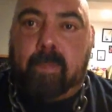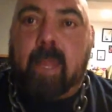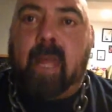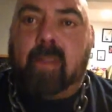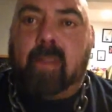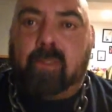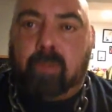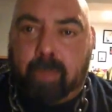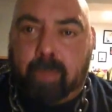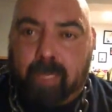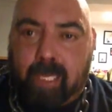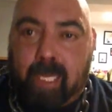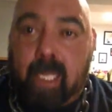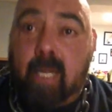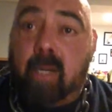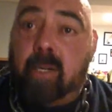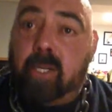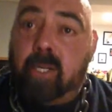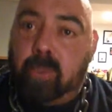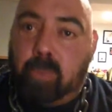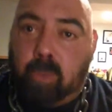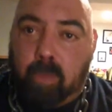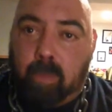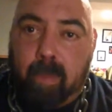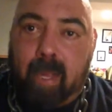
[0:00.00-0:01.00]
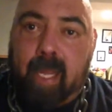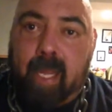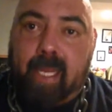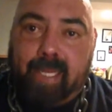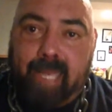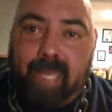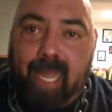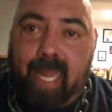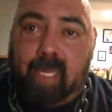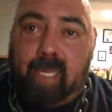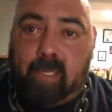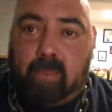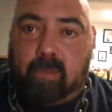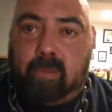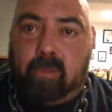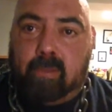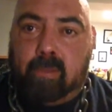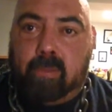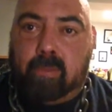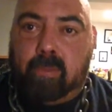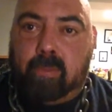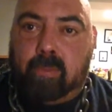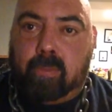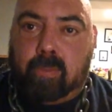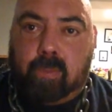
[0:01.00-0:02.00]
As a beginner, you will make gains
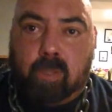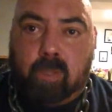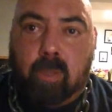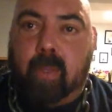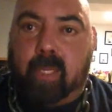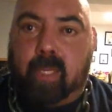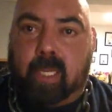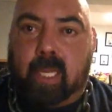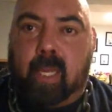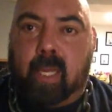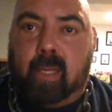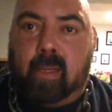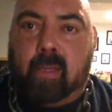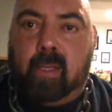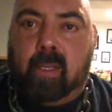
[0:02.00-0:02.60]
doing it.